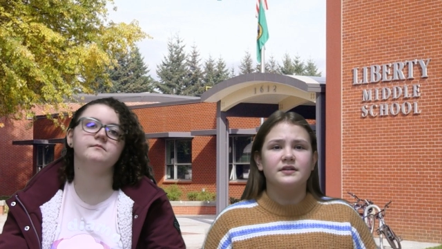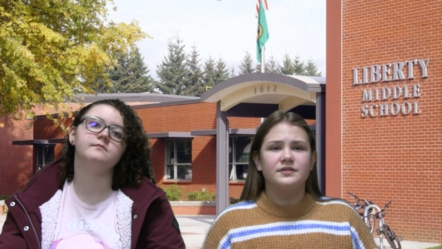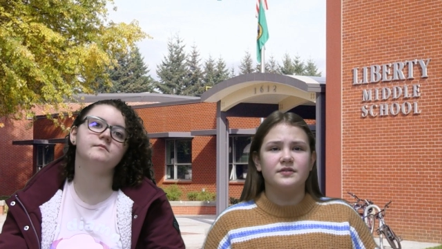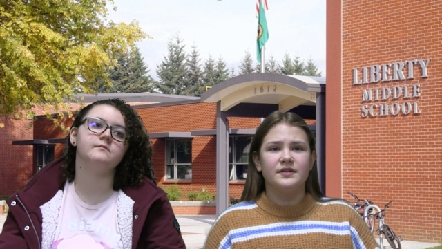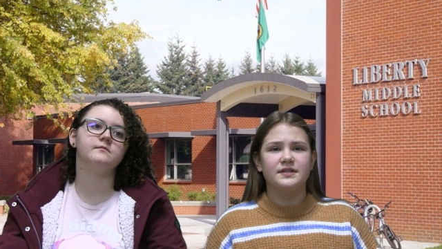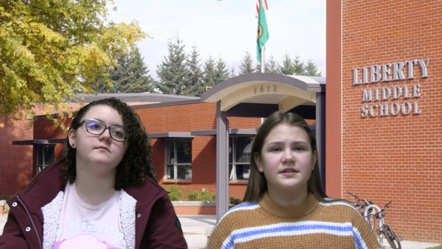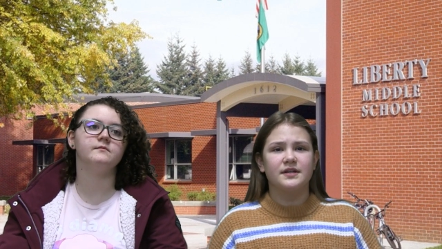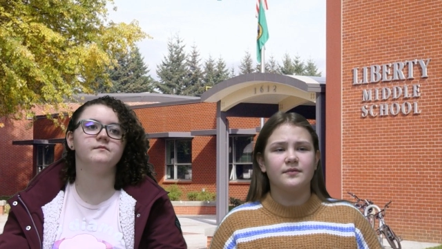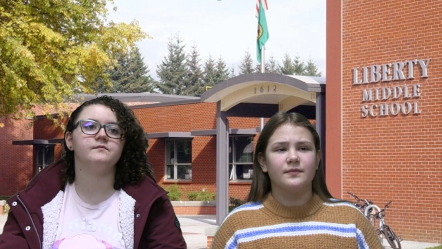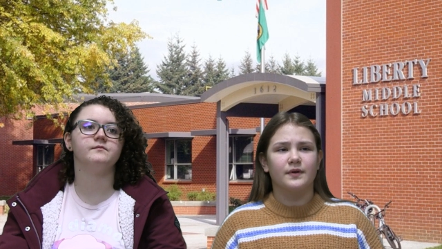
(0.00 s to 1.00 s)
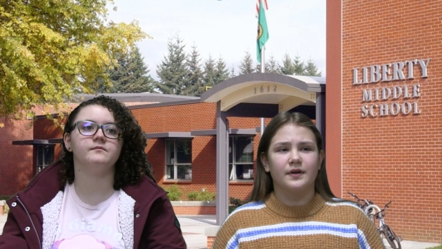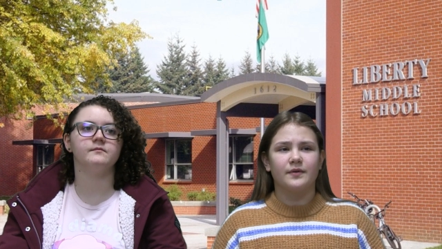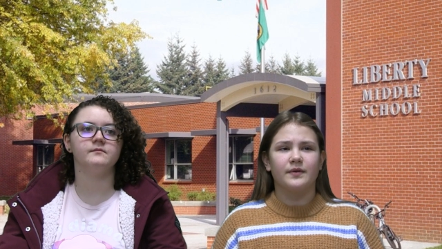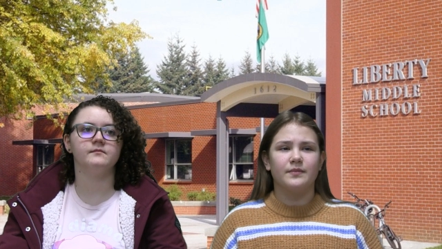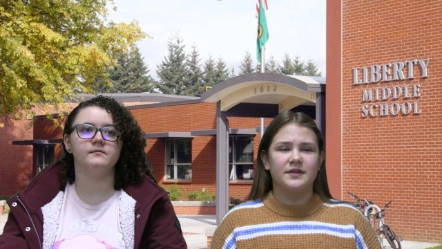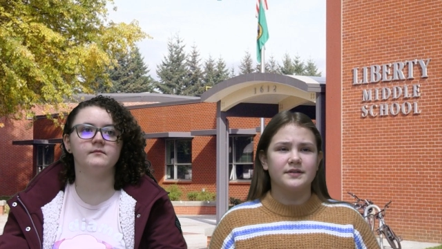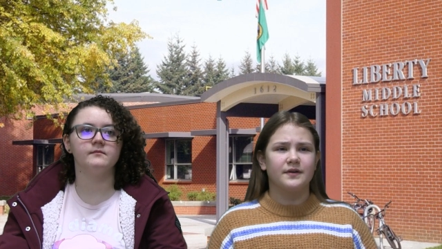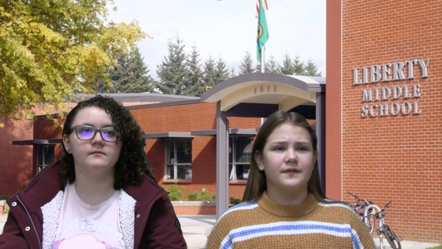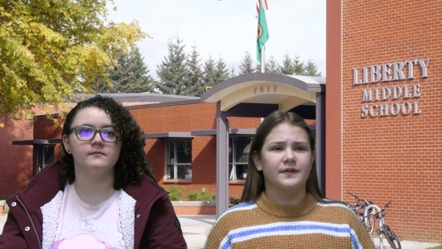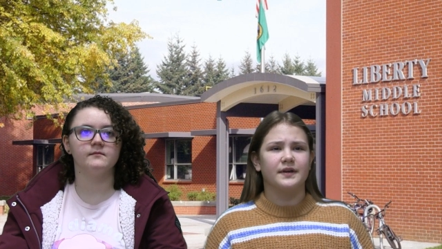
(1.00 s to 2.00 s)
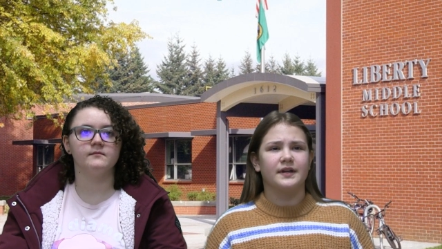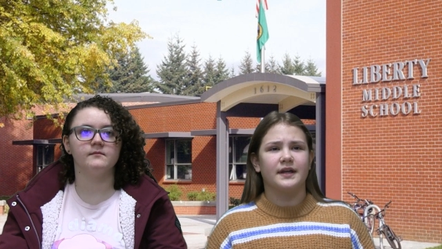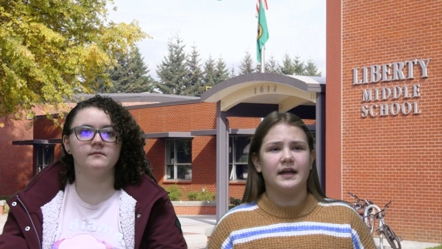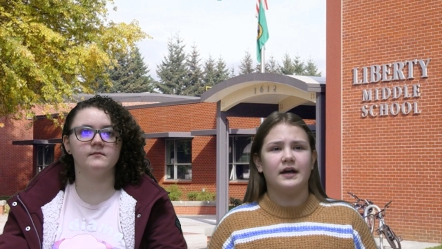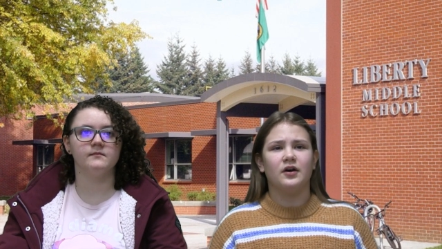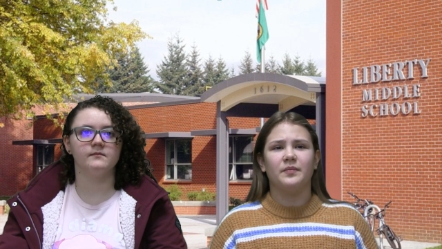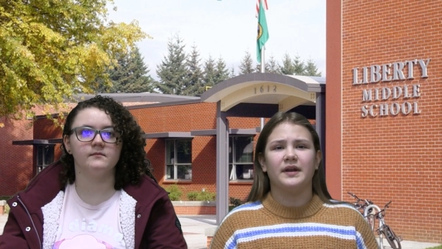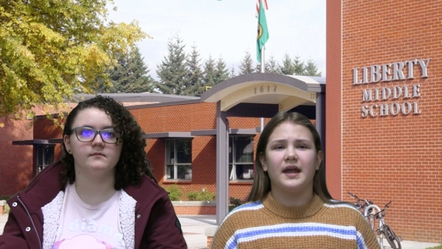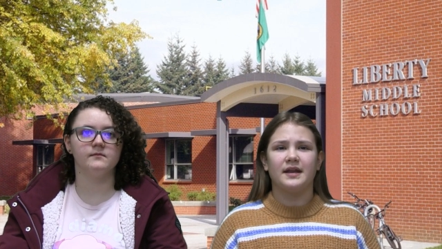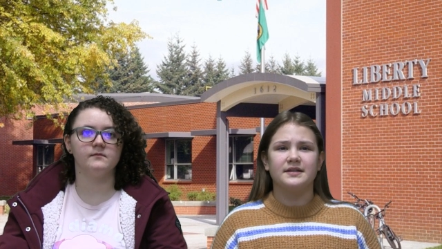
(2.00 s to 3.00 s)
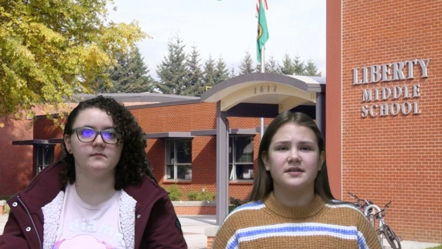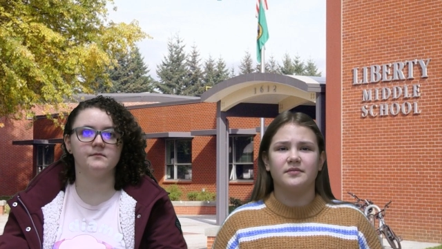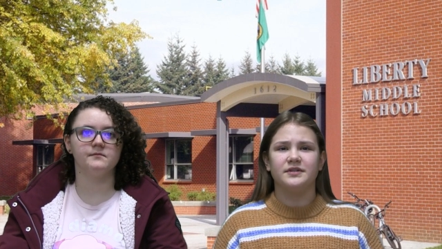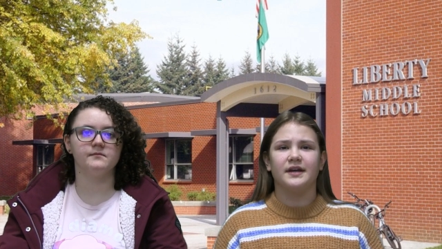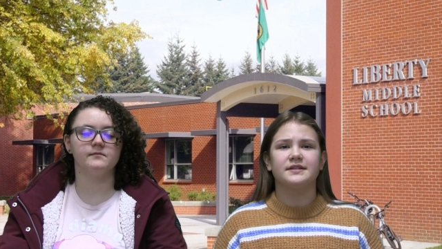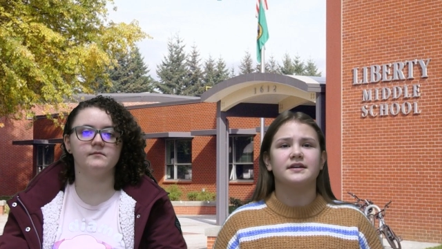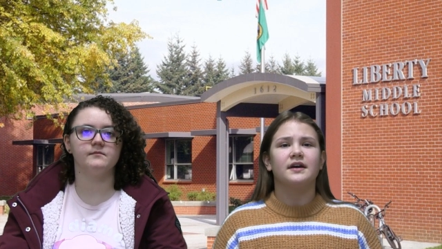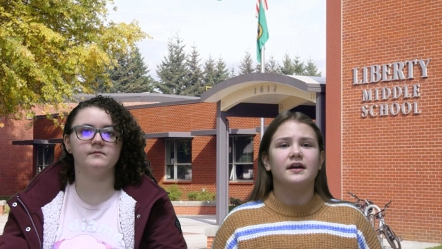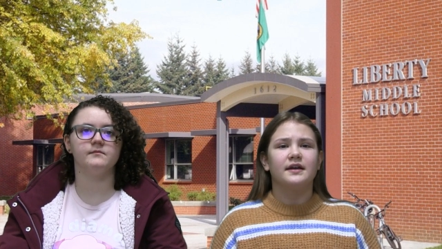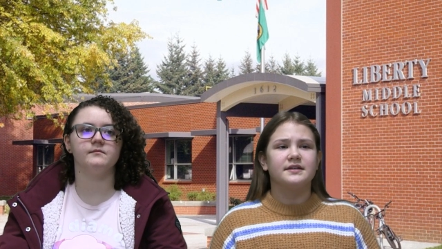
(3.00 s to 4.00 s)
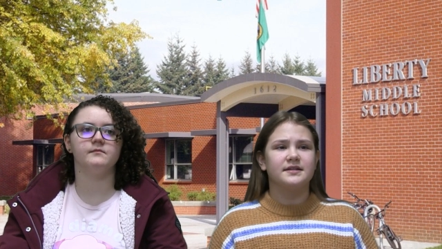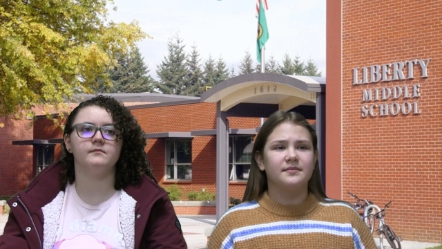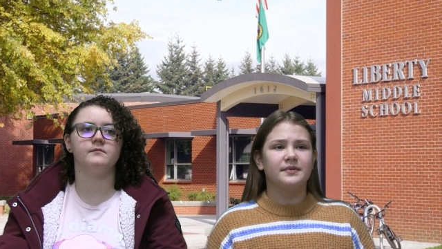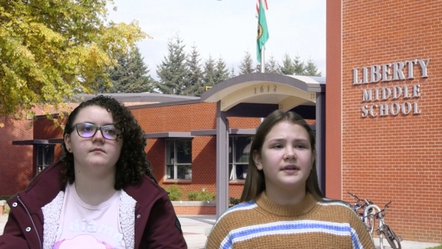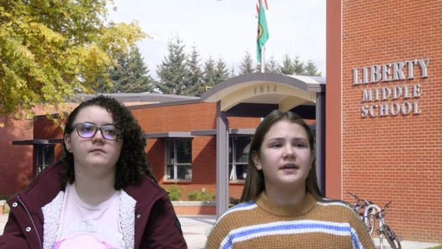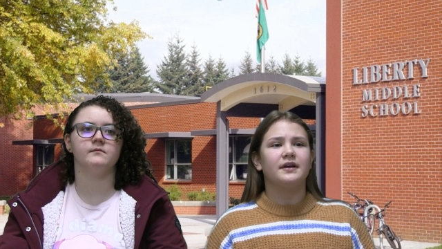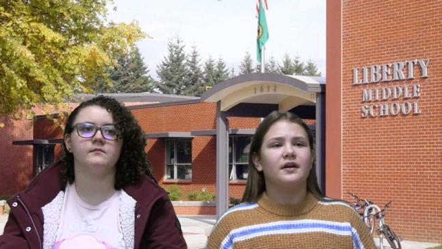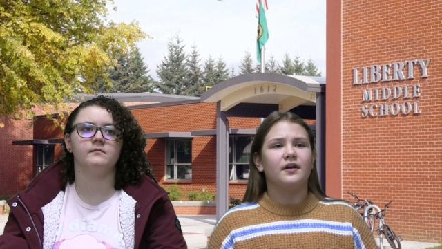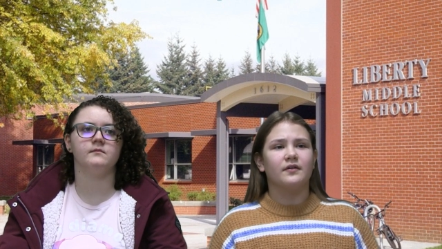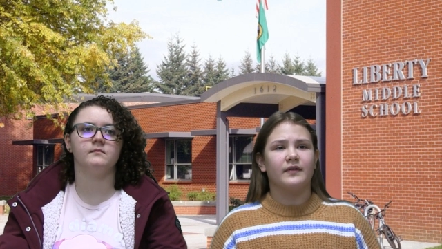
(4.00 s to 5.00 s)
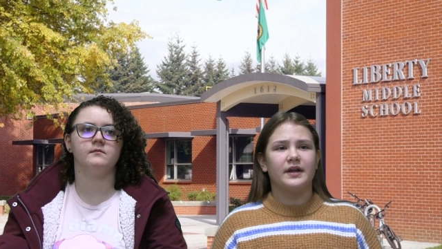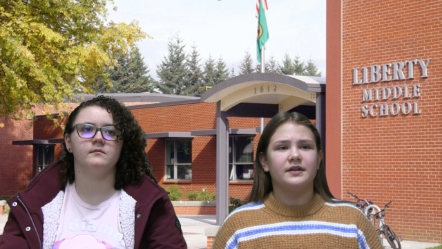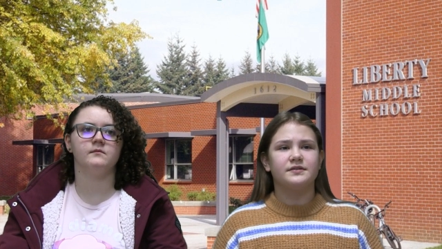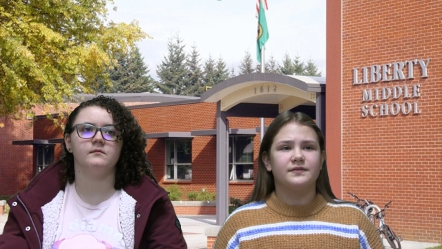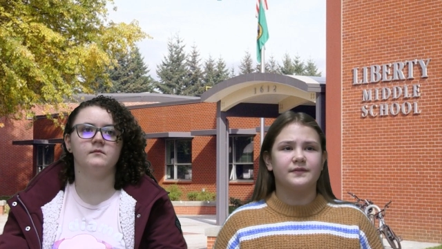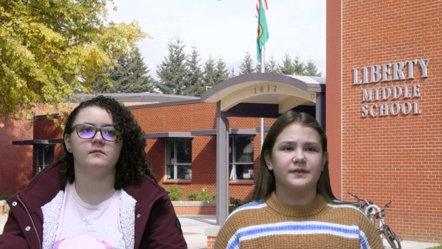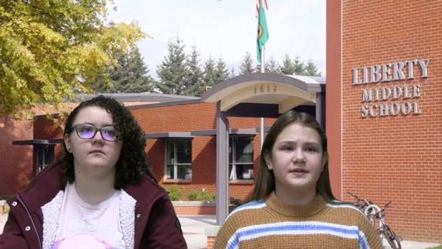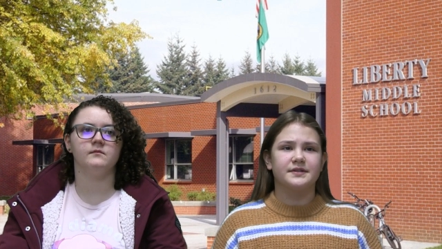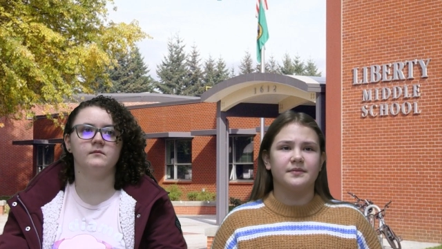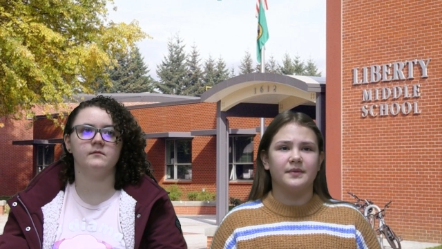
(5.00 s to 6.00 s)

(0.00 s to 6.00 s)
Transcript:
Speaker 1: Students can work with Ms. Hofer and get help in any subject. Simply arrange for some